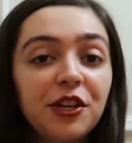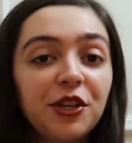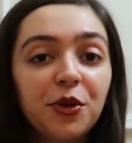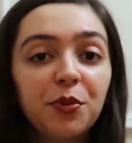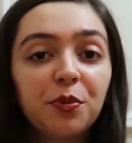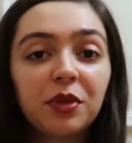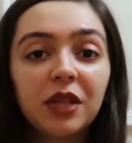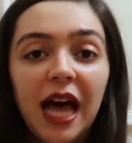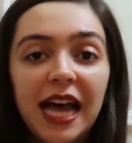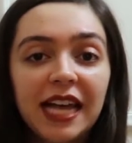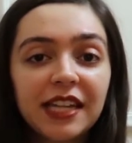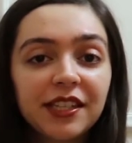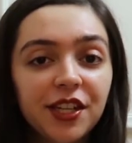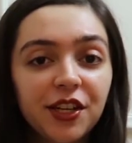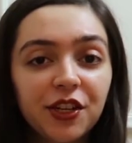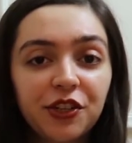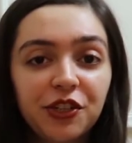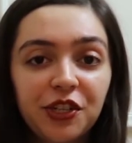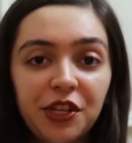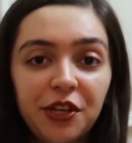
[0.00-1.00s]
new
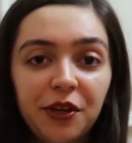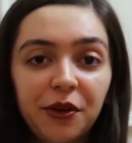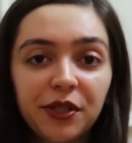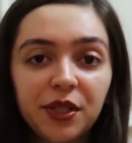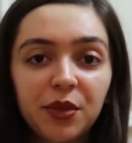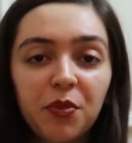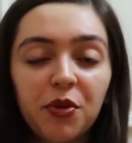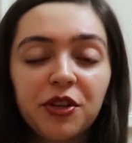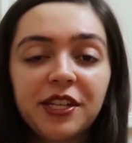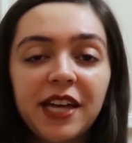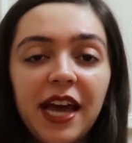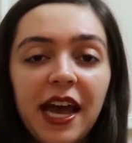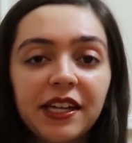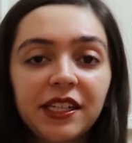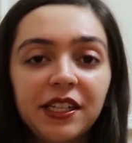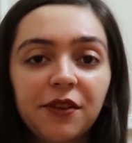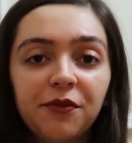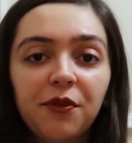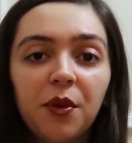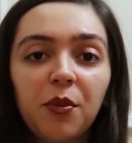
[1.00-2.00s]
plastic shield to protect
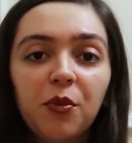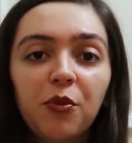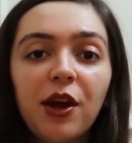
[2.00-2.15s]
it from